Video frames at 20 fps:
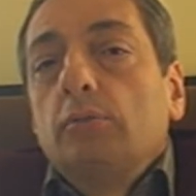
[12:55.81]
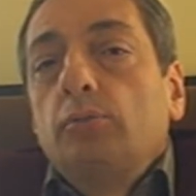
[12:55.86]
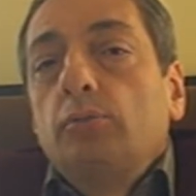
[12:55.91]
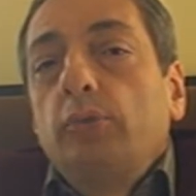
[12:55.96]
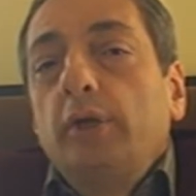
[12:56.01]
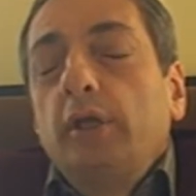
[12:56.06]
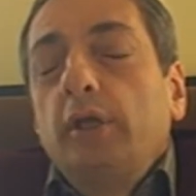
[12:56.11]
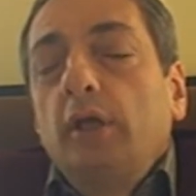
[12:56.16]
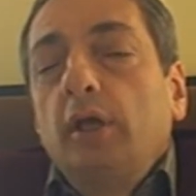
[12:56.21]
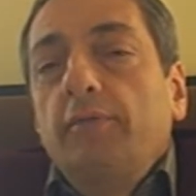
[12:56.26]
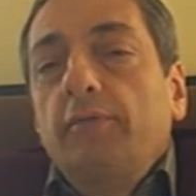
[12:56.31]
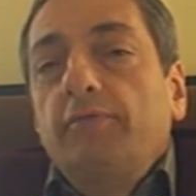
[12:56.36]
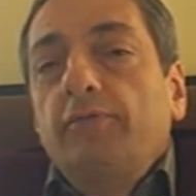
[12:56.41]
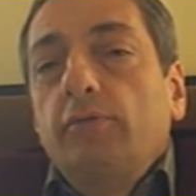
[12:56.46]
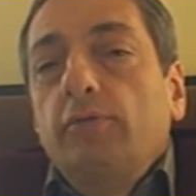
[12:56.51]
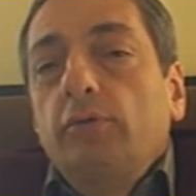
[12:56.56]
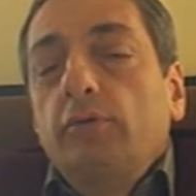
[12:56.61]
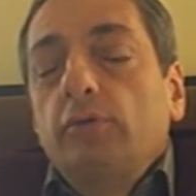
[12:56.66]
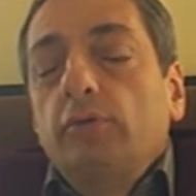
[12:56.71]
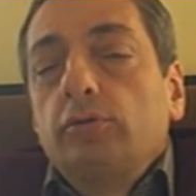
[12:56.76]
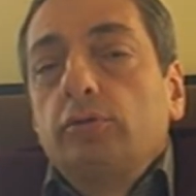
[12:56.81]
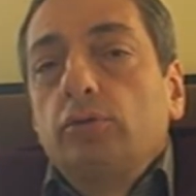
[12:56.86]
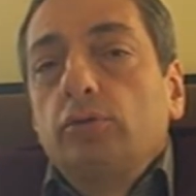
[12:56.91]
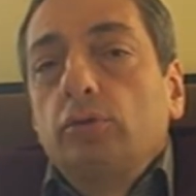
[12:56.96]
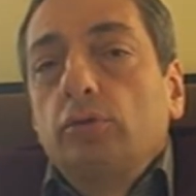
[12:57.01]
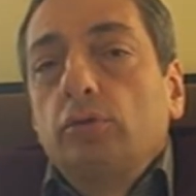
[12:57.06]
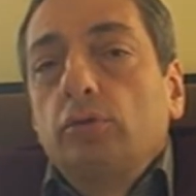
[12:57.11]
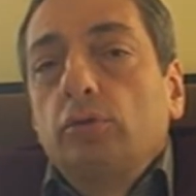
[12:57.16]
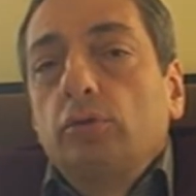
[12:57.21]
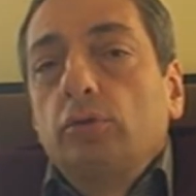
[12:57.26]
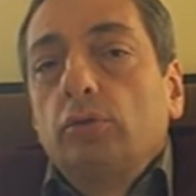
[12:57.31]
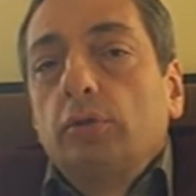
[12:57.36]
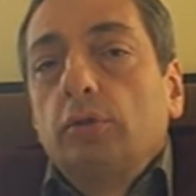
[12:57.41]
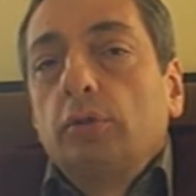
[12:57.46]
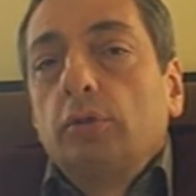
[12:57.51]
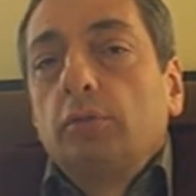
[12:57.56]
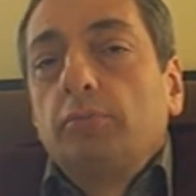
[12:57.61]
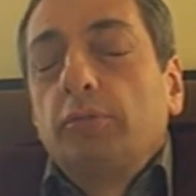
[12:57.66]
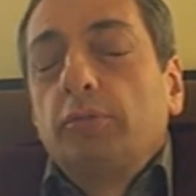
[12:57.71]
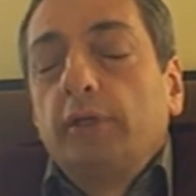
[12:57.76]
We have also
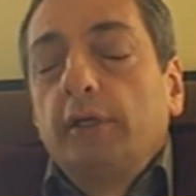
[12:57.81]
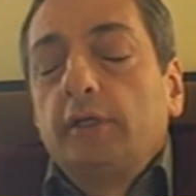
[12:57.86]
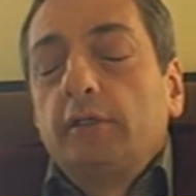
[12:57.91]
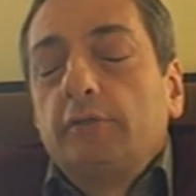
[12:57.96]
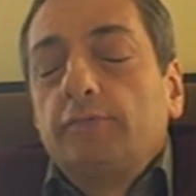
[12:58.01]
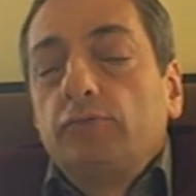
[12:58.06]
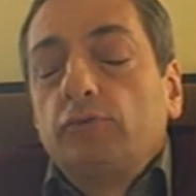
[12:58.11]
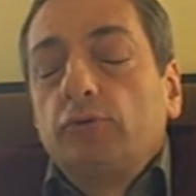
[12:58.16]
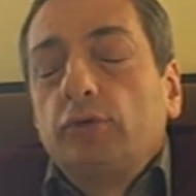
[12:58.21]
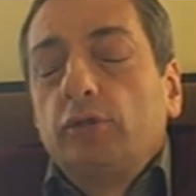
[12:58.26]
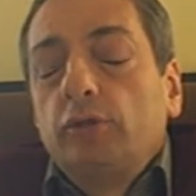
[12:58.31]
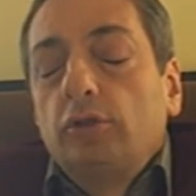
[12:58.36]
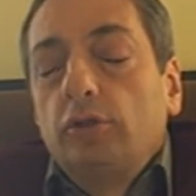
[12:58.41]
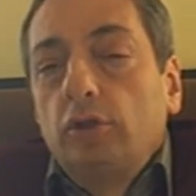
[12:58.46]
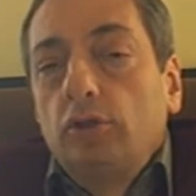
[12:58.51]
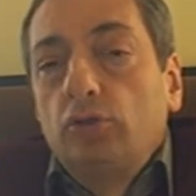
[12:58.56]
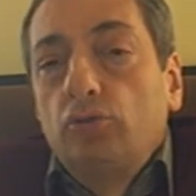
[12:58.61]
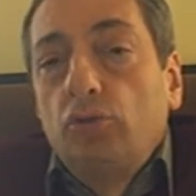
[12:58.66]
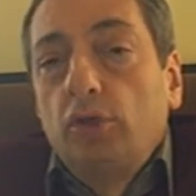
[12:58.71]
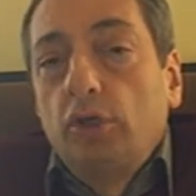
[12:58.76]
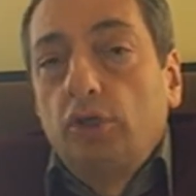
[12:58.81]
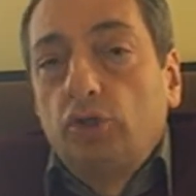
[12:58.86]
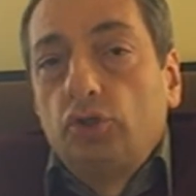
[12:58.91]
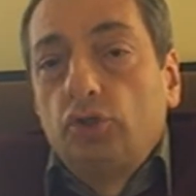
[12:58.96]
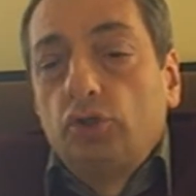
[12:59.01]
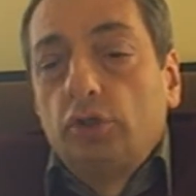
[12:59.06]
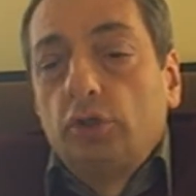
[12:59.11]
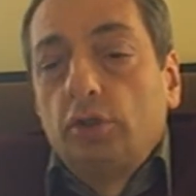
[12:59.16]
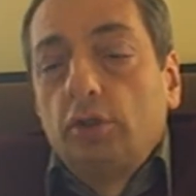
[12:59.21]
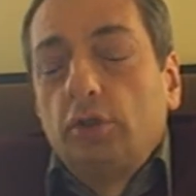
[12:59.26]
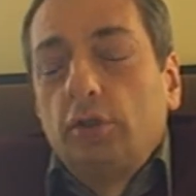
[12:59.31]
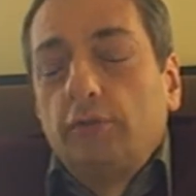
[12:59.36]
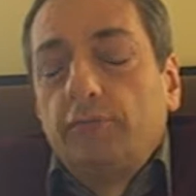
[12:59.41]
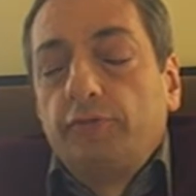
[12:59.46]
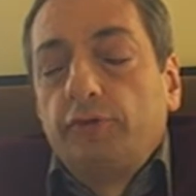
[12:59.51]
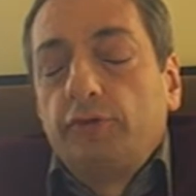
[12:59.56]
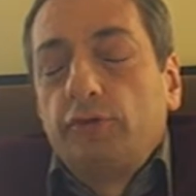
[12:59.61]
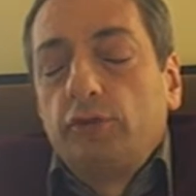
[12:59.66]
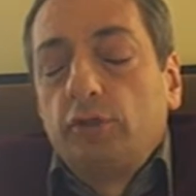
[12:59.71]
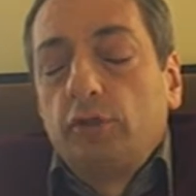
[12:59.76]
plans for continuation. The
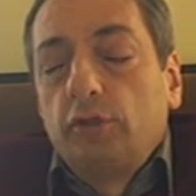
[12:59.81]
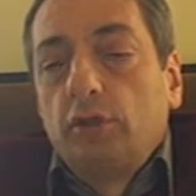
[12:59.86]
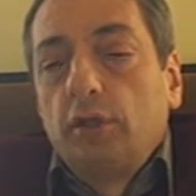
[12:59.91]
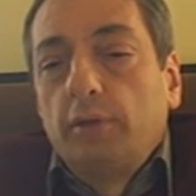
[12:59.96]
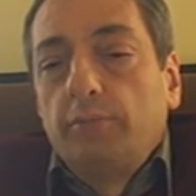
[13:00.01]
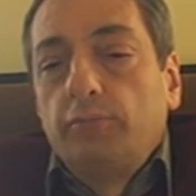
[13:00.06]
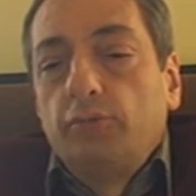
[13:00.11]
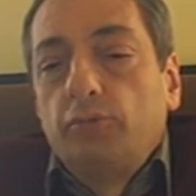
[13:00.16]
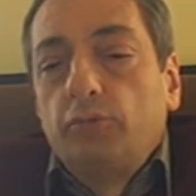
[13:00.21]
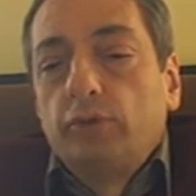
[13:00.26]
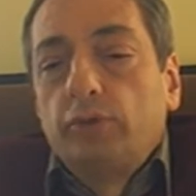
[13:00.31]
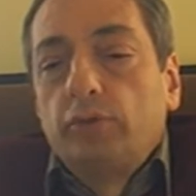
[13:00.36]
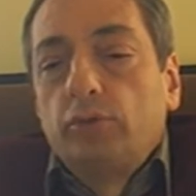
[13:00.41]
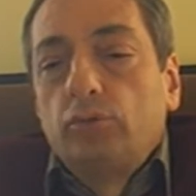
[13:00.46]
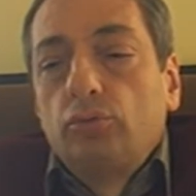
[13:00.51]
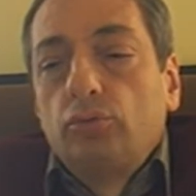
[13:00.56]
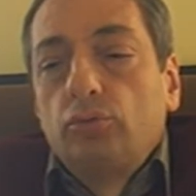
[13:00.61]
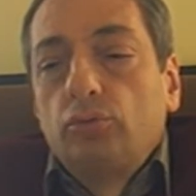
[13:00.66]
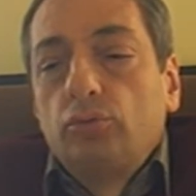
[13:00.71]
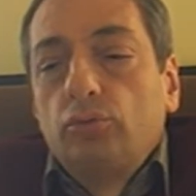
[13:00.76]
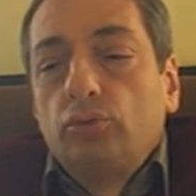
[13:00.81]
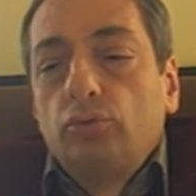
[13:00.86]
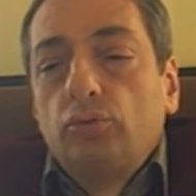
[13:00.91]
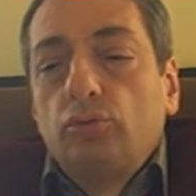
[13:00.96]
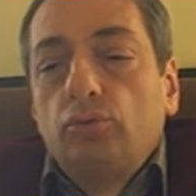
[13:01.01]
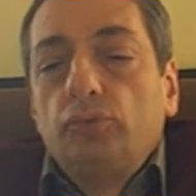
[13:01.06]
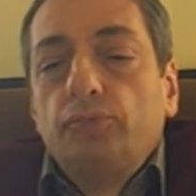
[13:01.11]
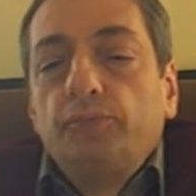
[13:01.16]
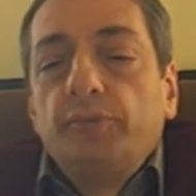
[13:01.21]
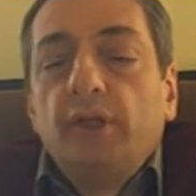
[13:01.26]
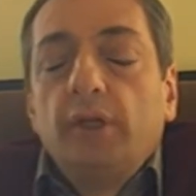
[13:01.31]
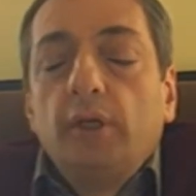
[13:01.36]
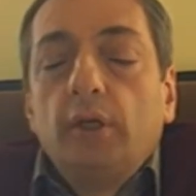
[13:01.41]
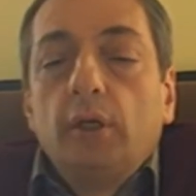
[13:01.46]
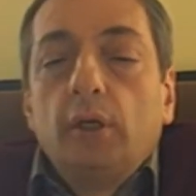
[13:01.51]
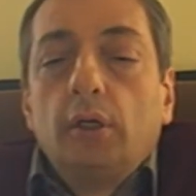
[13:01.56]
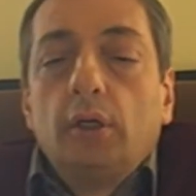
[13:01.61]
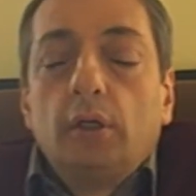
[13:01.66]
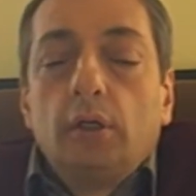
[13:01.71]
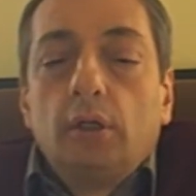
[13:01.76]
first attempt was to
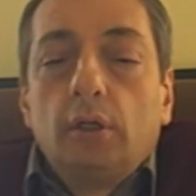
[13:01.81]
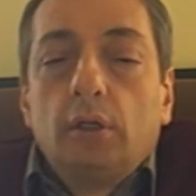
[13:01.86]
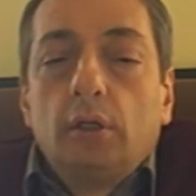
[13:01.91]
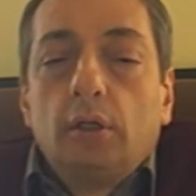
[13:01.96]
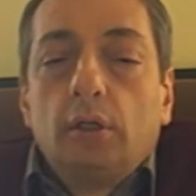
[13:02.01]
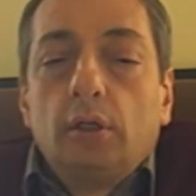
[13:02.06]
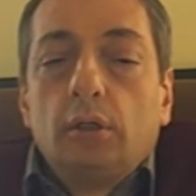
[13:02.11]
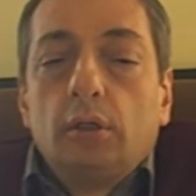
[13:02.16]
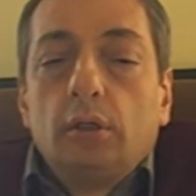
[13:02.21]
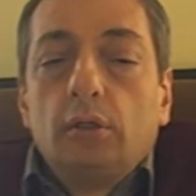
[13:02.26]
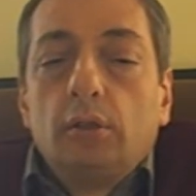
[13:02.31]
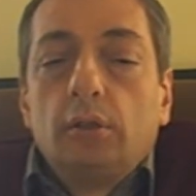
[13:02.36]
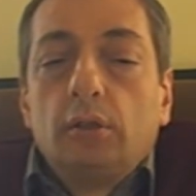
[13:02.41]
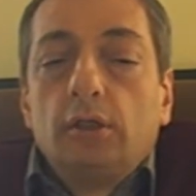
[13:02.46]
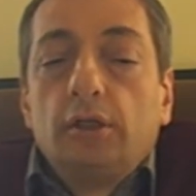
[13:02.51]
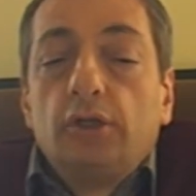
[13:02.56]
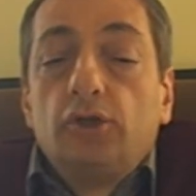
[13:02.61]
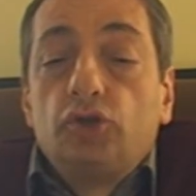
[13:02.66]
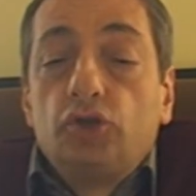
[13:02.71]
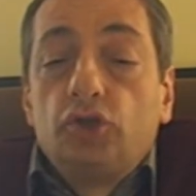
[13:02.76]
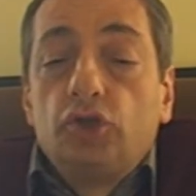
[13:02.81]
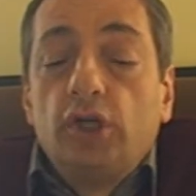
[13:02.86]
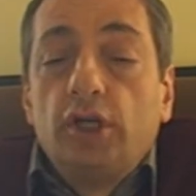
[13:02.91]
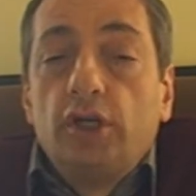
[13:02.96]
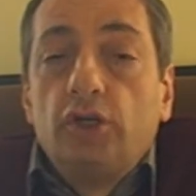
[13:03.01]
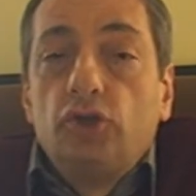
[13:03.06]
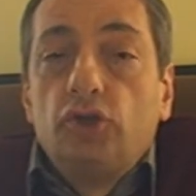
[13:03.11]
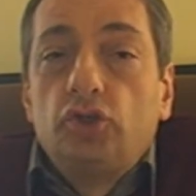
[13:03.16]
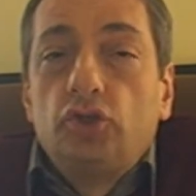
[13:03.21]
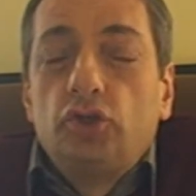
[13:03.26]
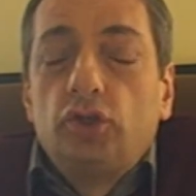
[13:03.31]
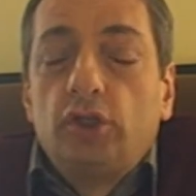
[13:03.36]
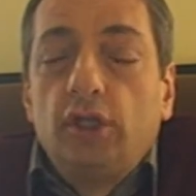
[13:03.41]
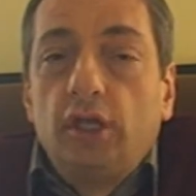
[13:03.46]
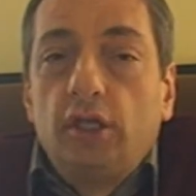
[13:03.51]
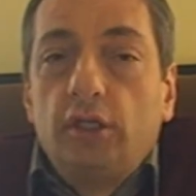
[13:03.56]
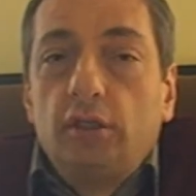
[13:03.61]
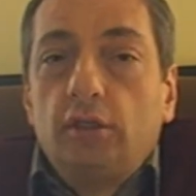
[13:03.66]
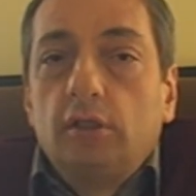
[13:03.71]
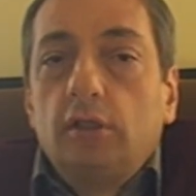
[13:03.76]
exchange
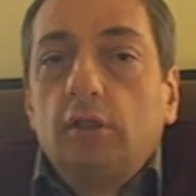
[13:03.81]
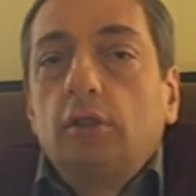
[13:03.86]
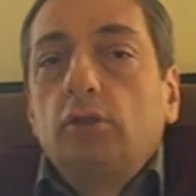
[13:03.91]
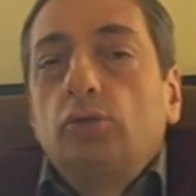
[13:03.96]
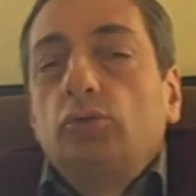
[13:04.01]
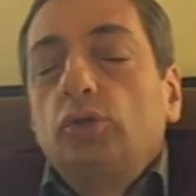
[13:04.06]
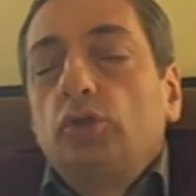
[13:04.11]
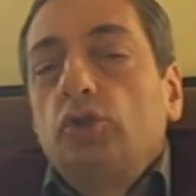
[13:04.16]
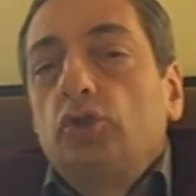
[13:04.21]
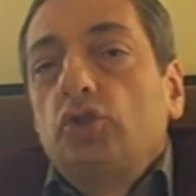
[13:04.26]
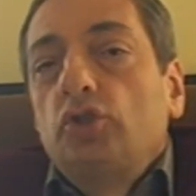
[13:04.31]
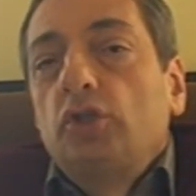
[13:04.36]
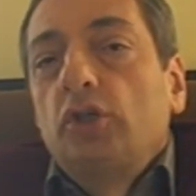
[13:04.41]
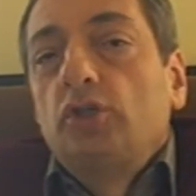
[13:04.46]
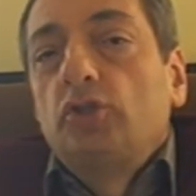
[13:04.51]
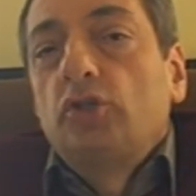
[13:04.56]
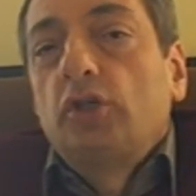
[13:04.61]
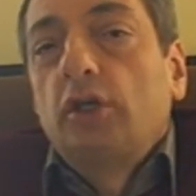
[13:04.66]
data, to exchange